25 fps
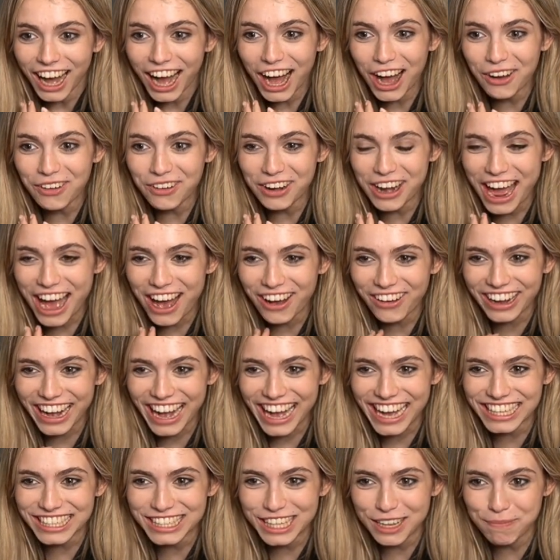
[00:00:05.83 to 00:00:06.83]
Oh no,
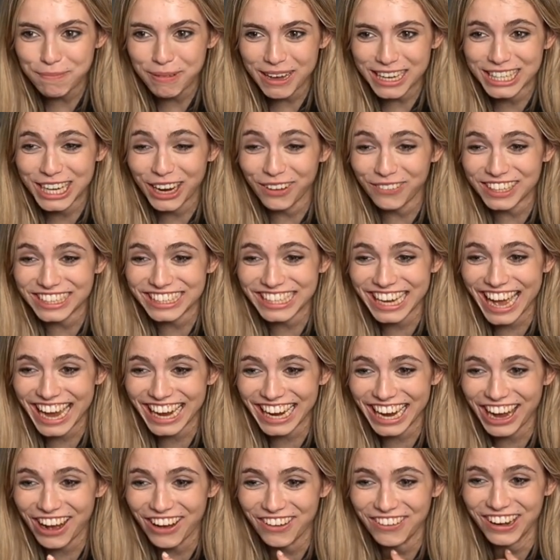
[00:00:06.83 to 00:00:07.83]
guys, the bishop is
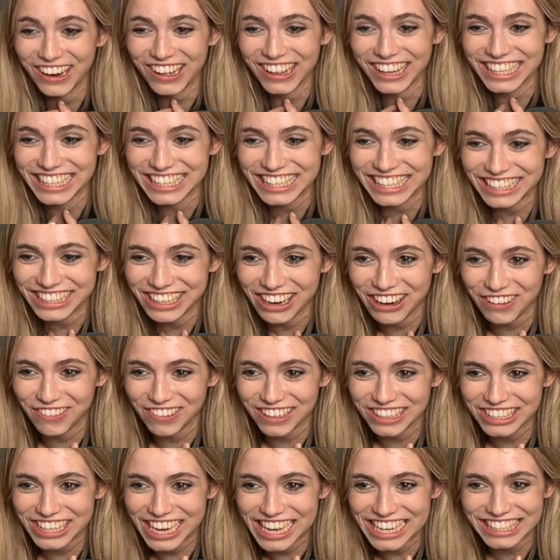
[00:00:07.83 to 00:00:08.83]
hanging. Oh no, this is a
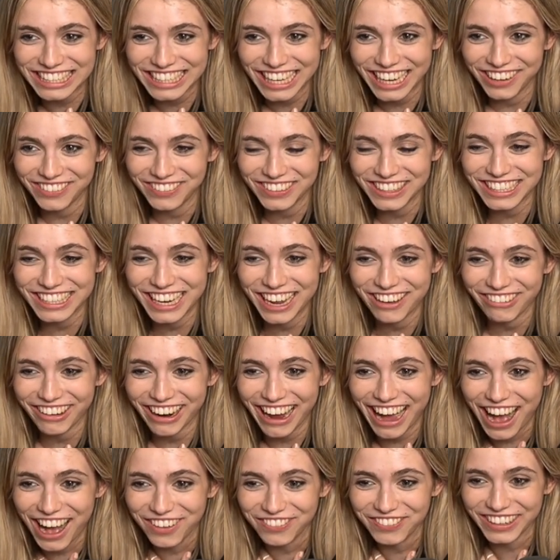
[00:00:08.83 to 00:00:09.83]
terrible chess game. This
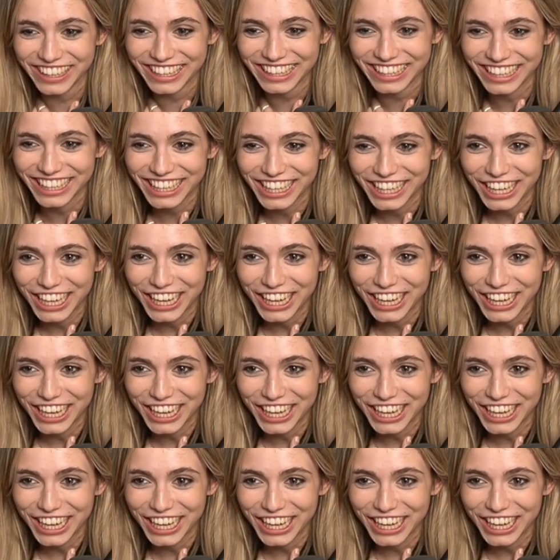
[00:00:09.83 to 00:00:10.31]
never happened.